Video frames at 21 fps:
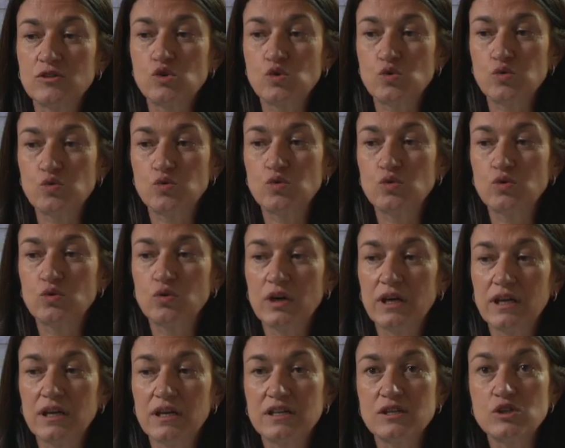even
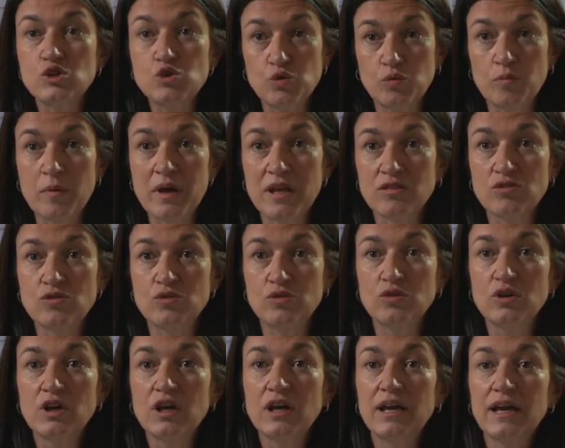without the spectrum that
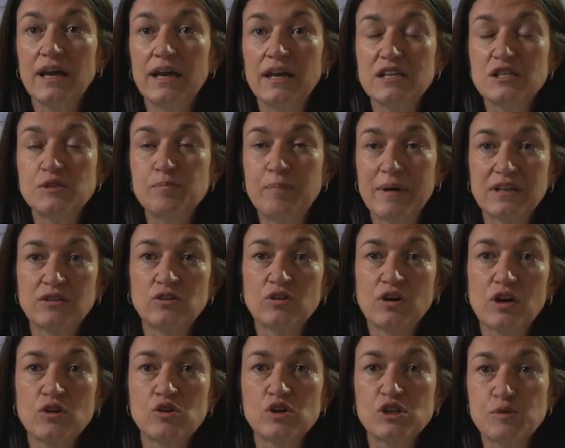identifies the
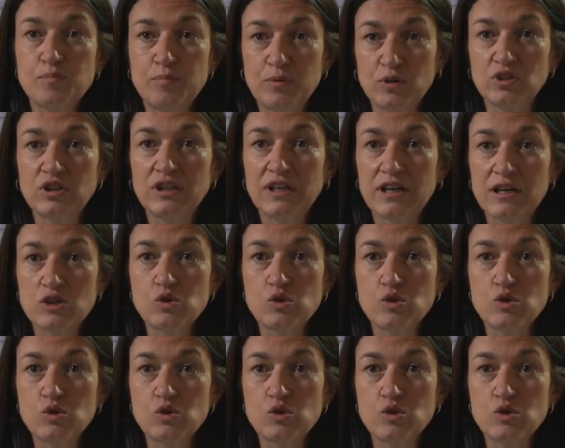substance,